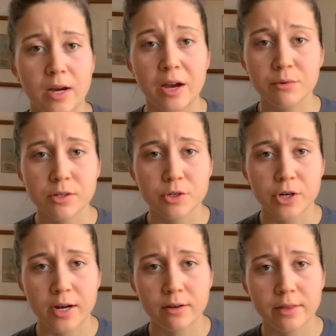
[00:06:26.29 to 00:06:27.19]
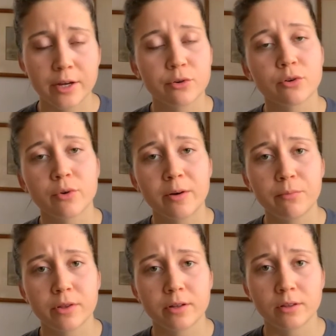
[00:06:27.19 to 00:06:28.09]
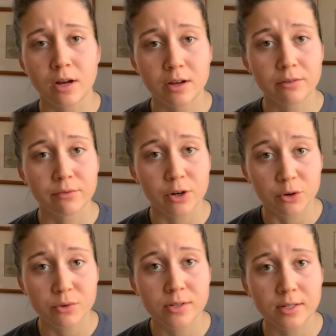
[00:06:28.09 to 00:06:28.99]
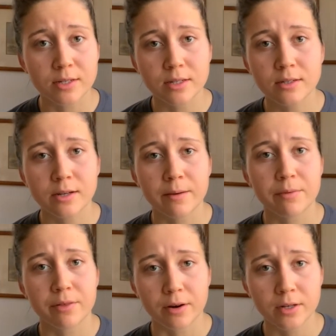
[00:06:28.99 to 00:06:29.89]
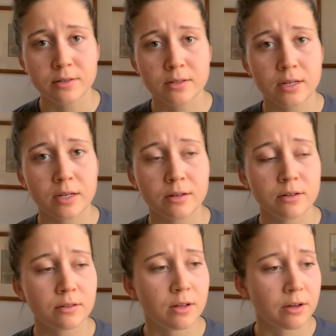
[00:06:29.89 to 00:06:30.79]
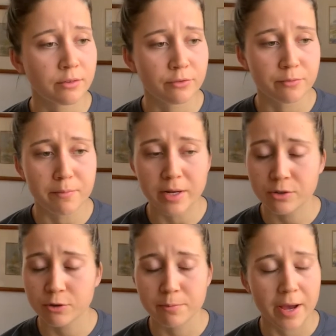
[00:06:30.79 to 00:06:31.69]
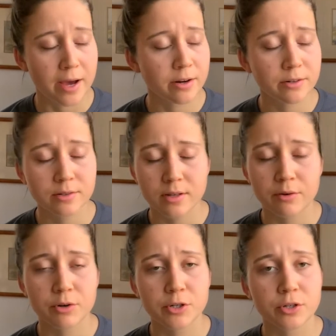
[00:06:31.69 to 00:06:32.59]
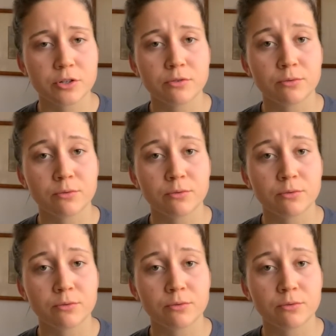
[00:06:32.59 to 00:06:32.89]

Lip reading: I was a child that grew up with a lot of OCD type thoughts and a lot of mental patterns that were just